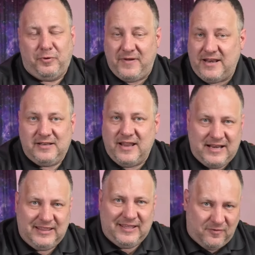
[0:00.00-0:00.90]
prevented
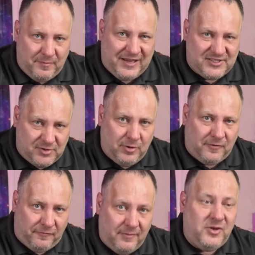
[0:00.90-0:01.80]
anything from being
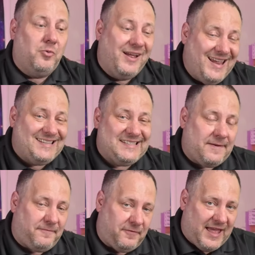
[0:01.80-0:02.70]
stolen from you
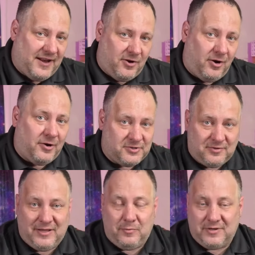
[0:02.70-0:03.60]
except for that card.
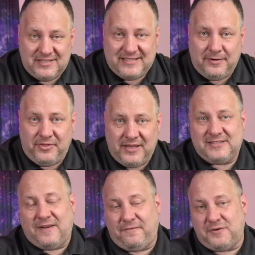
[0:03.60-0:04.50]
So if they wanted to steal
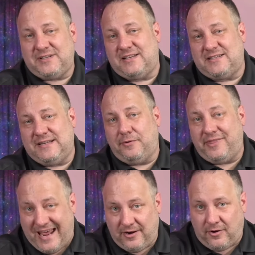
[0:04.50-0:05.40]
things, they first had to steal
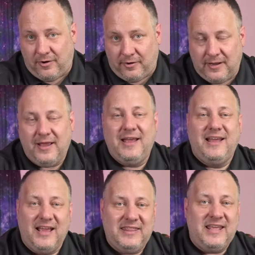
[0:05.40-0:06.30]
that card,
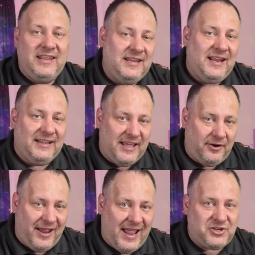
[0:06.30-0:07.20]
and then in a
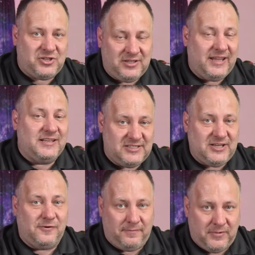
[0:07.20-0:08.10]
later action, they could
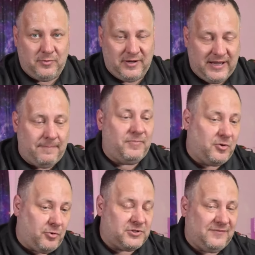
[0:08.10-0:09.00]
steal from you again.
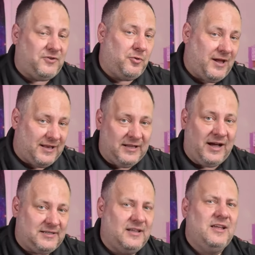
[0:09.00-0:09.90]
Of course, if you had
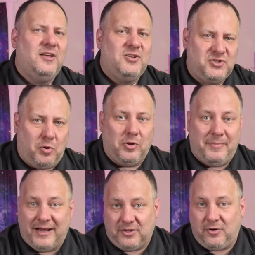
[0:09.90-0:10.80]
not
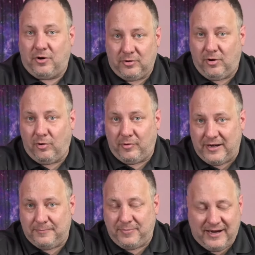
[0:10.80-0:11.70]
stolen back the card
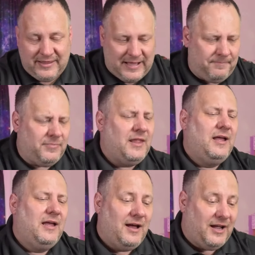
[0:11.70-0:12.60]
already by them.
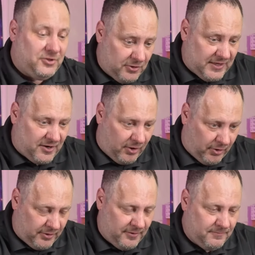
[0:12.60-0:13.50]
I took that
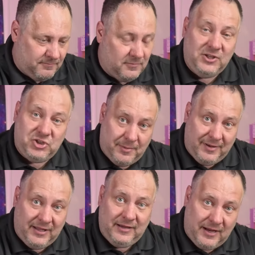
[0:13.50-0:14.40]
card,
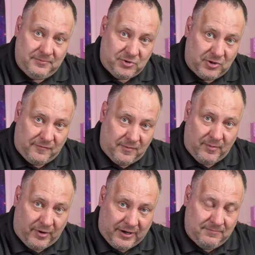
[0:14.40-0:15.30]
legitimately, I took it from
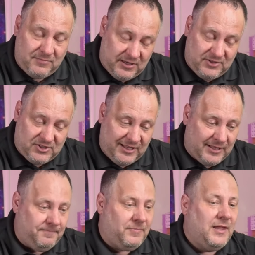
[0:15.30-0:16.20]
the market, didn't
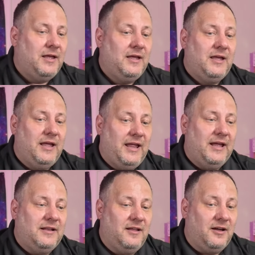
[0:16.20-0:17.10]
steal it,
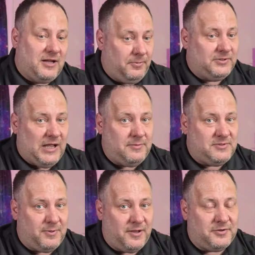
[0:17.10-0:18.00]
and a couple
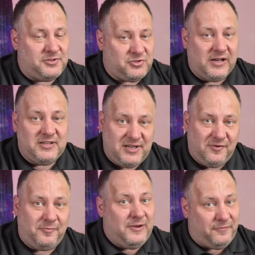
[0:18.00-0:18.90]
times players tried to
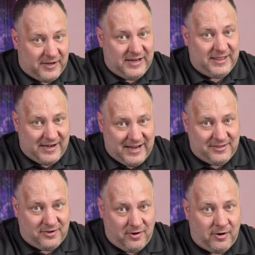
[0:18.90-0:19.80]
steal from me, forgetting that I
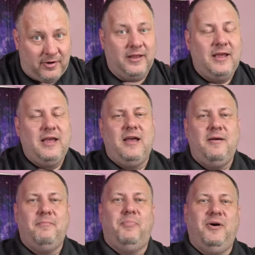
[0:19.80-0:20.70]
had the card,
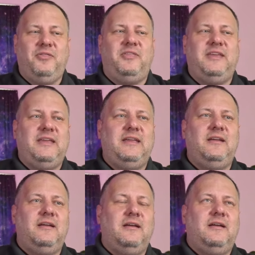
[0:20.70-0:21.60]
but the